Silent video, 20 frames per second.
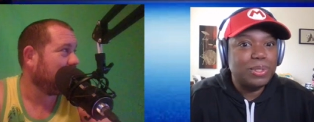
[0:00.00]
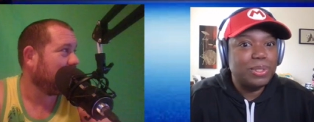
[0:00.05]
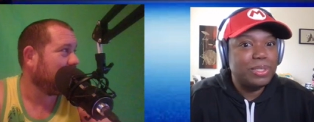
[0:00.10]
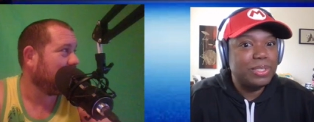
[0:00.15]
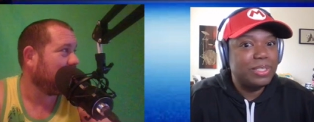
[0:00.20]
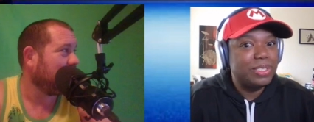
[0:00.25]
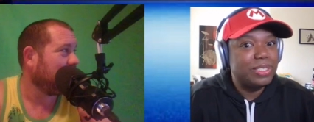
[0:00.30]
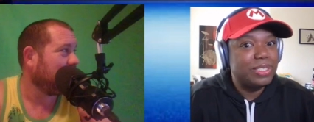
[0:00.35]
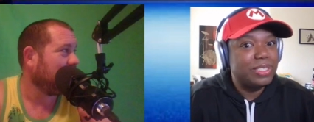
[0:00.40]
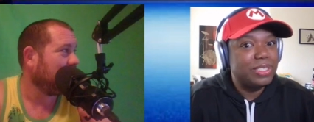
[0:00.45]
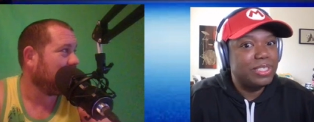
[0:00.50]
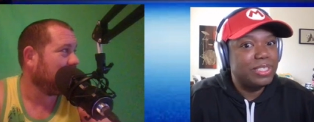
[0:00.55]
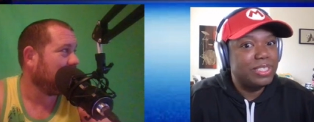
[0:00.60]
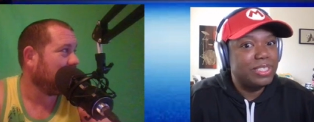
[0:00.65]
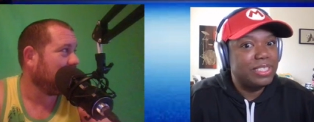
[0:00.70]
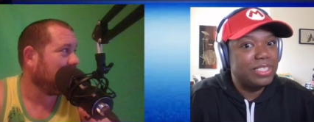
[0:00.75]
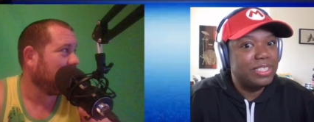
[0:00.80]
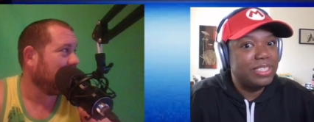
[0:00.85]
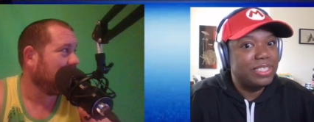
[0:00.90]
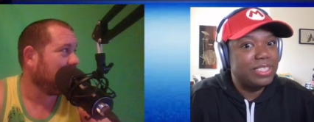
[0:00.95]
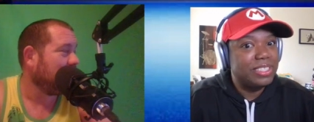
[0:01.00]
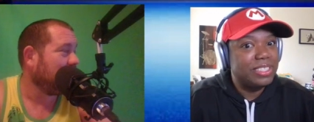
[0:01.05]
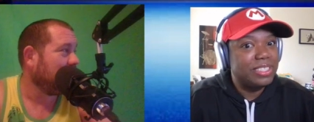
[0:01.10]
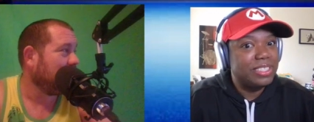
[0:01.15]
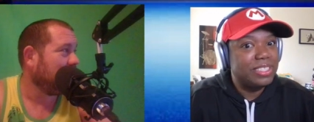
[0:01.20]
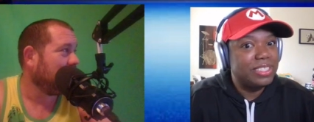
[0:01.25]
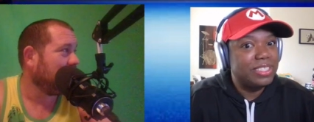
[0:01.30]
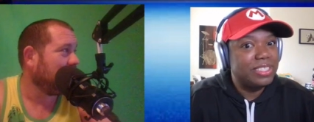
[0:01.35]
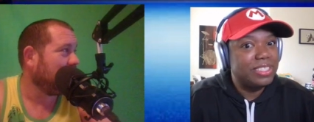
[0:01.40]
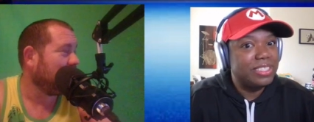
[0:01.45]

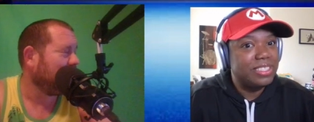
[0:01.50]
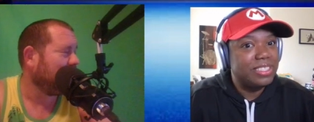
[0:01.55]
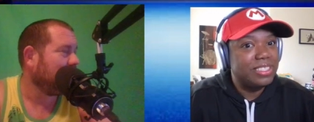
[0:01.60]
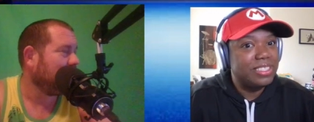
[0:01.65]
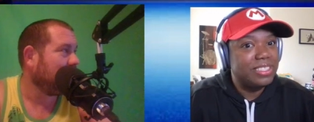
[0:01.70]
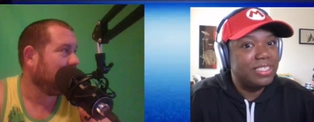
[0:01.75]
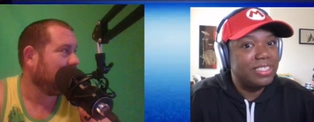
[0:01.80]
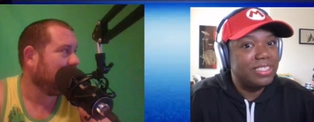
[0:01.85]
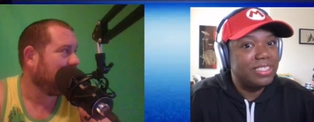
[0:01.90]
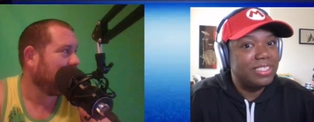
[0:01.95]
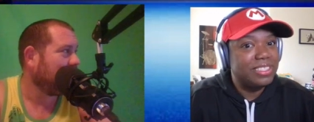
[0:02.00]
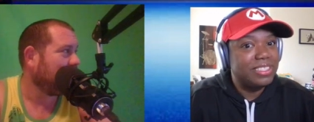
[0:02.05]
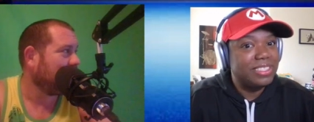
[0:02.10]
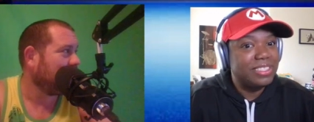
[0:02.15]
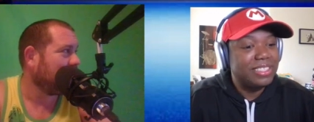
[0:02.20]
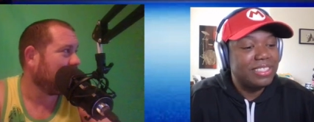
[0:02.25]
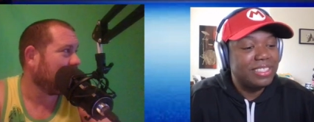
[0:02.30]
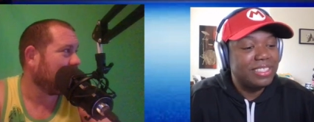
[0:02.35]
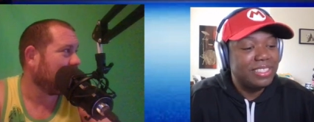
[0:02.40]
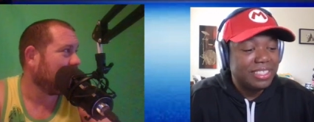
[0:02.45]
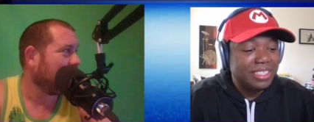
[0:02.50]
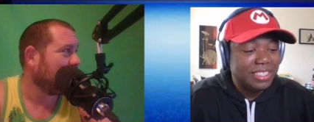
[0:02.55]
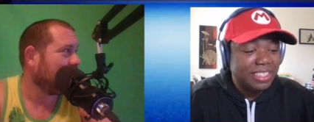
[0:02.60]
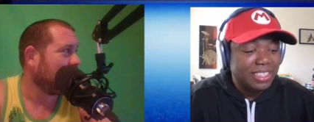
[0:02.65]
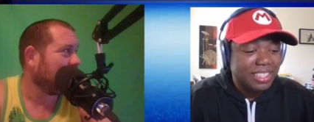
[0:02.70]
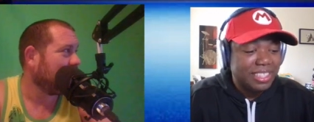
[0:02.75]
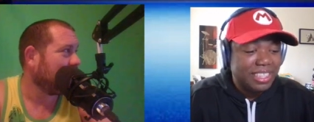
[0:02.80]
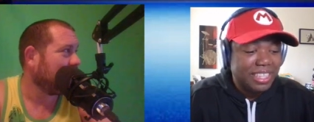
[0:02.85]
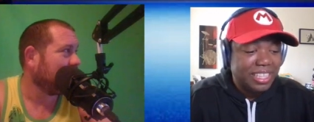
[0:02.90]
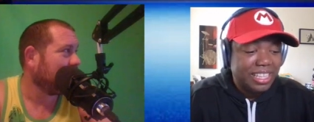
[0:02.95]

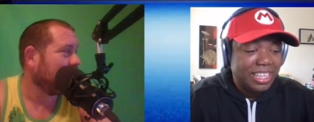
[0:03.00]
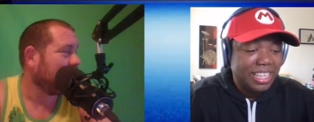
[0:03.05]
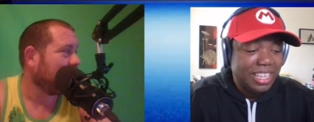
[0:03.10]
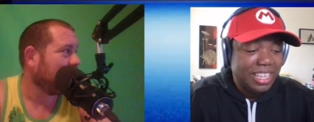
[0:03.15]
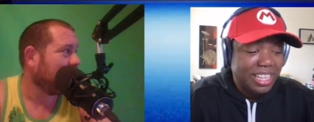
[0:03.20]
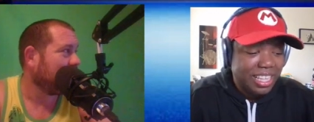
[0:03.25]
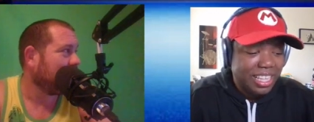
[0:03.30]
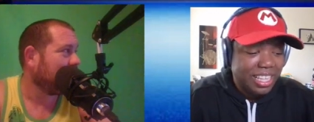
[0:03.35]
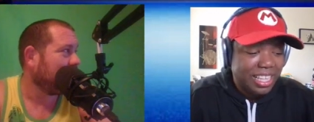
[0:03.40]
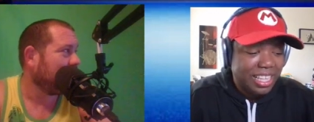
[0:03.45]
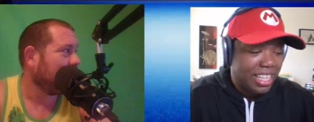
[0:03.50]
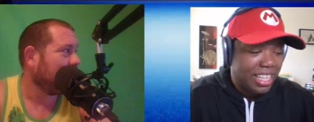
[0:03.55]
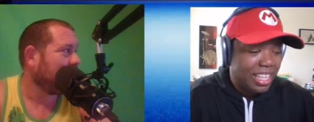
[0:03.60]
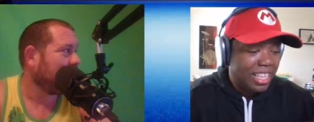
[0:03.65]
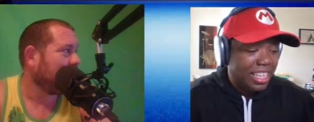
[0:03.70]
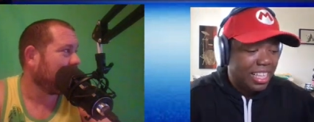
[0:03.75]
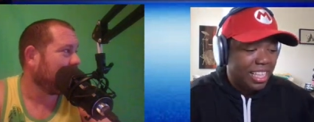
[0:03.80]
(no one is talking)